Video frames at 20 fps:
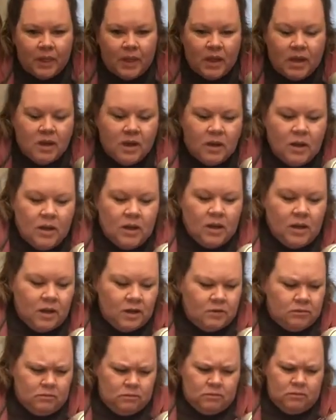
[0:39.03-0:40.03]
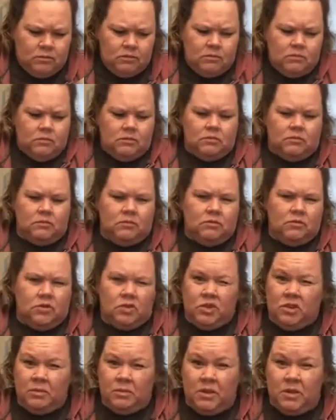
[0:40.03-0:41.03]
It shouldn't be
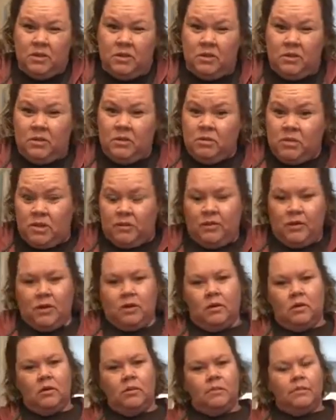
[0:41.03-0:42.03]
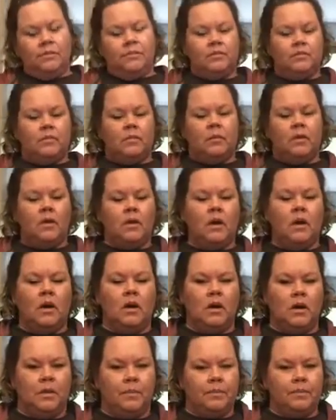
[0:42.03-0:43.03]
too difficult. Hi,
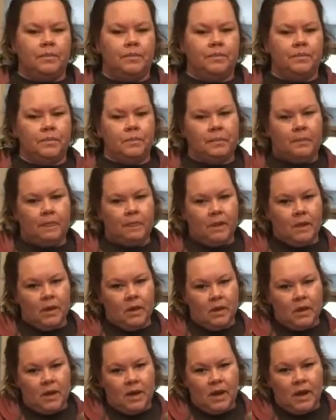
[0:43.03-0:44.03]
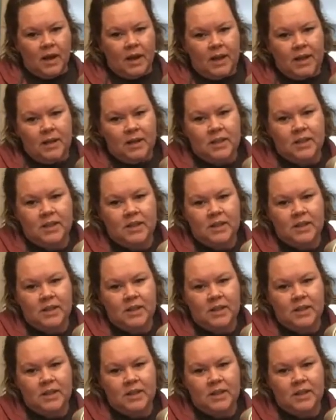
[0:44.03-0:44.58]
Alicia.